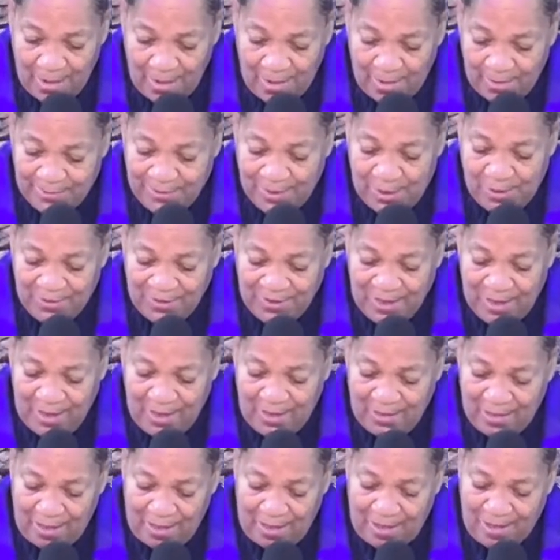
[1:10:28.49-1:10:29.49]
So
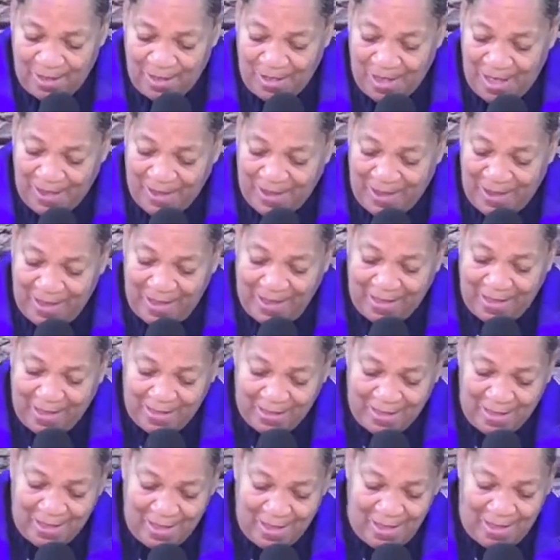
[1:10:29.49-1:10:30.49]
then, uh,
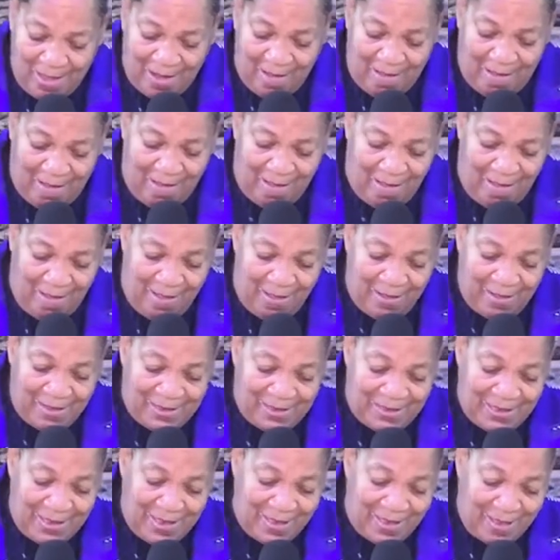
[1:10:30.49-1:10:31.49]
again, uh,
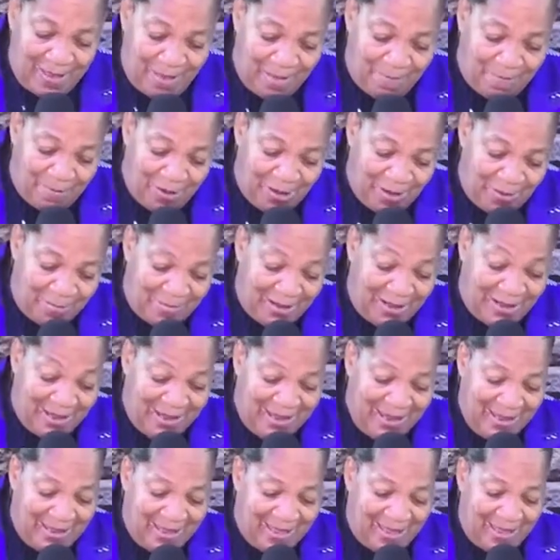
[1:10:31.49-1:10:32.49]
uh, Brother
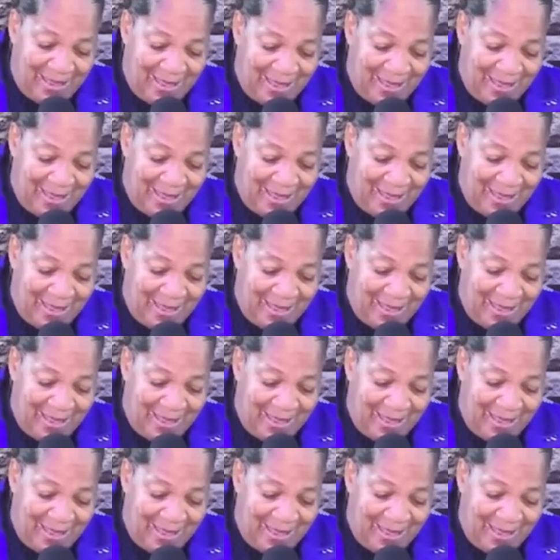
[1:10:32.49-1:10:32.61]
Malik,